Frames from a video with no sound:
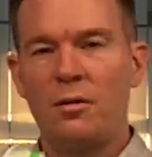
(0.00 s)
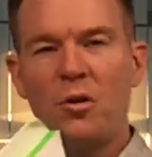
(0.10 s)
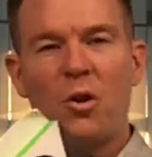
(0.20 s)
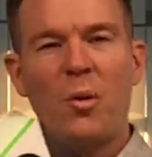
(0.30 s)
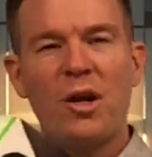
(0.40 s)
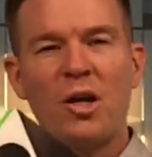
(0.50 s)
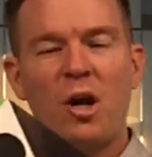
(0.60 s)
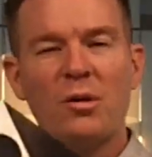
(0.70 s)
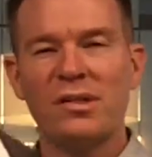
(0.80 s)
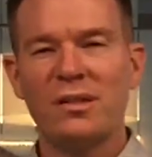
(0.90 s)
The only way to
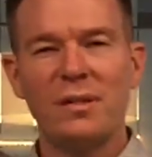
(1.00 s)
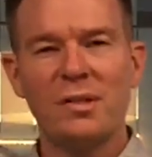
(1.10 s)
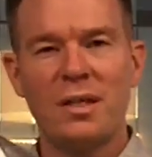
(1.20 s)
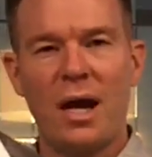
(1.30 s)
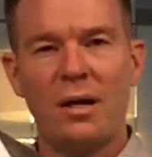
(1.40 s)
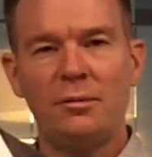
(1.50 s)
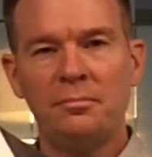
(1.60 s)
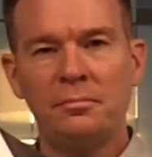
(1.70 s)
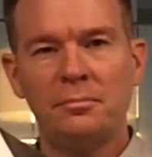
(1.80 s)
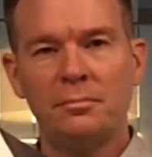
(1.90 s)
go is slim style.